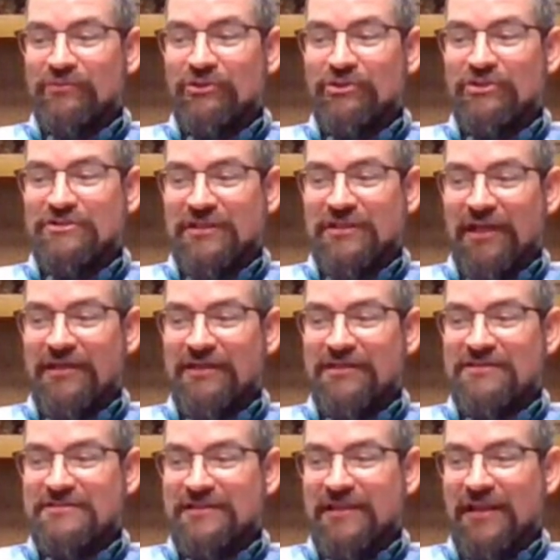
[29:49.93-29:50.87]
decided
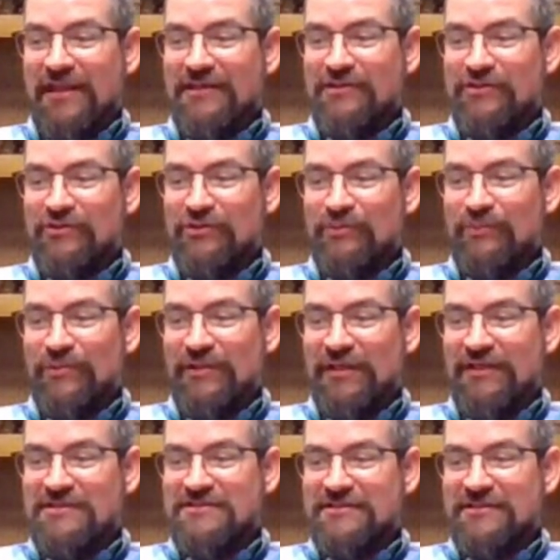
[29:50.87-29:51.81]
to stay and do the
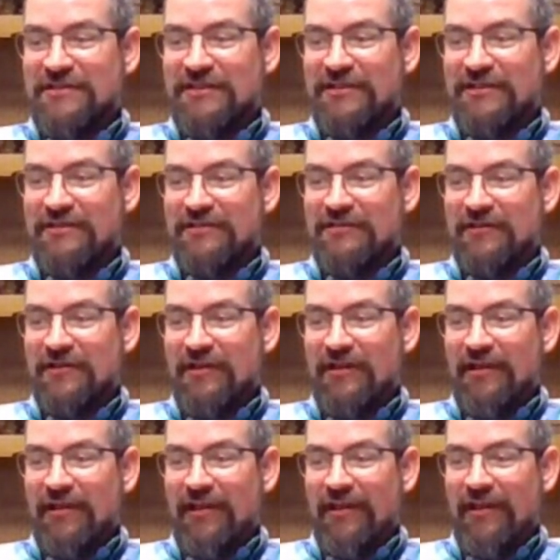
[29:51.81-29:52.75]
PhD,
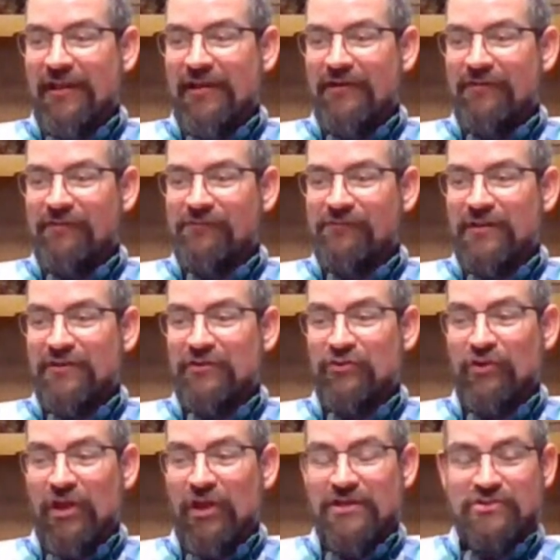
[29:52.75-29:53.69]
and then
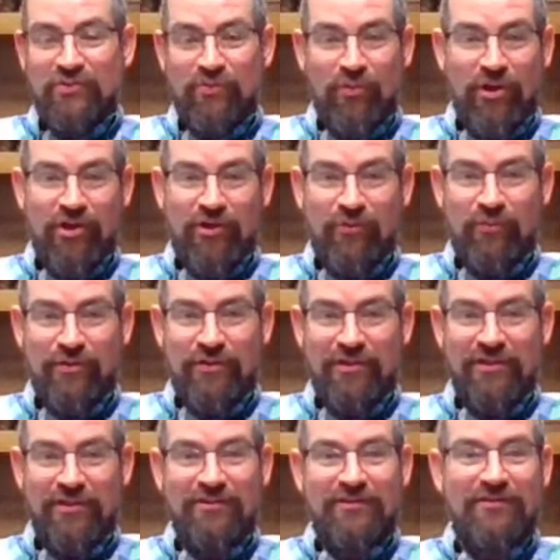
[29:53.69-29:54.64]
you got to work
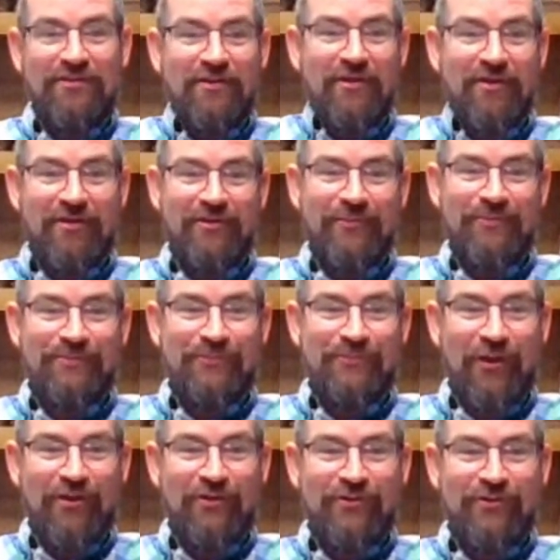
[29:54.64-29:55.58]
with
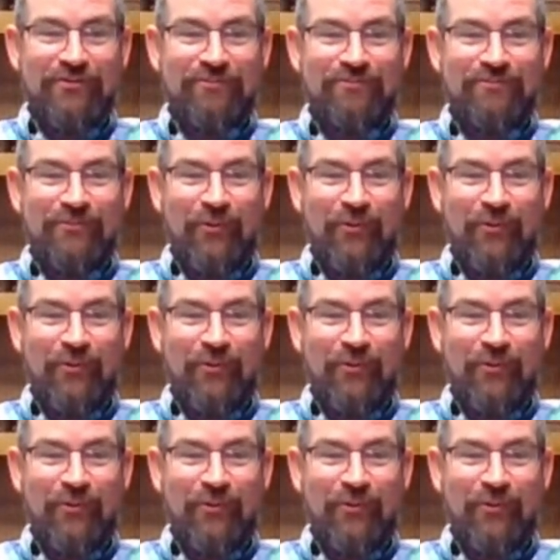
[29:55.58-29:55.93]
Dr.